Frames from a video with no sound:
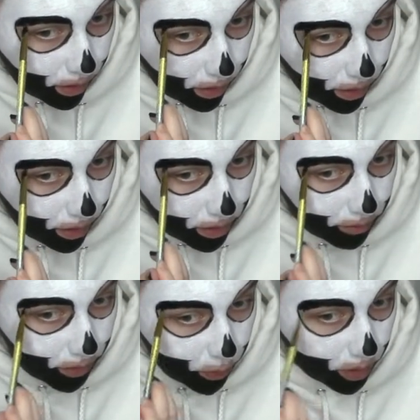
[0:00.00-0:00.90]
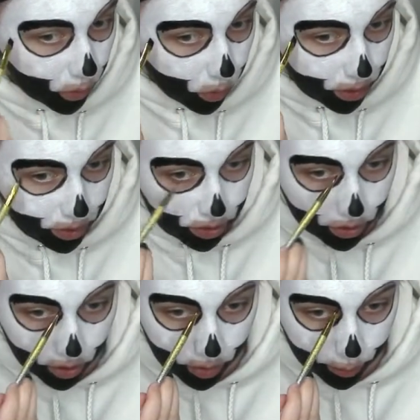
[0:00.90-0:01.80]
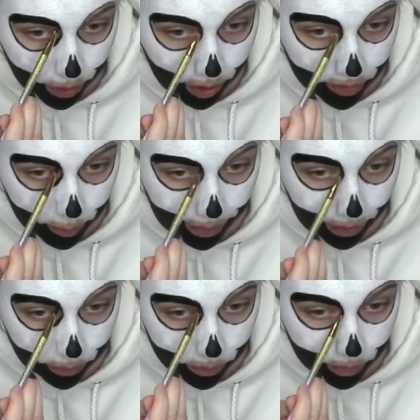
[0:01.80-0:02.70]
I guess if you really wanted to, you could block them out.